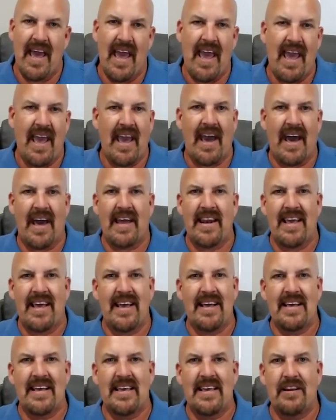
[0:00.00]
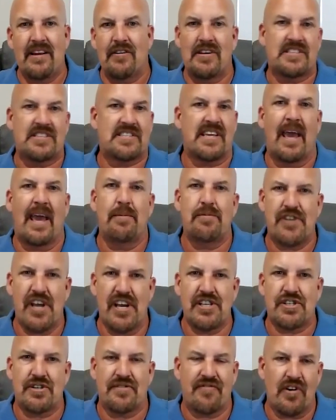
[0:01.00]
And, it's a game
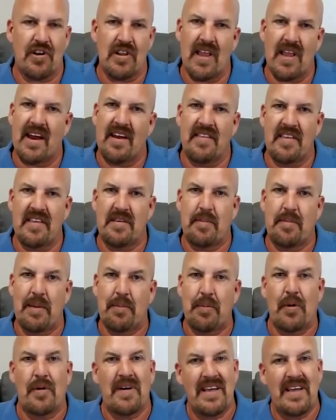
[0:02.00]
changer for a lot of these people.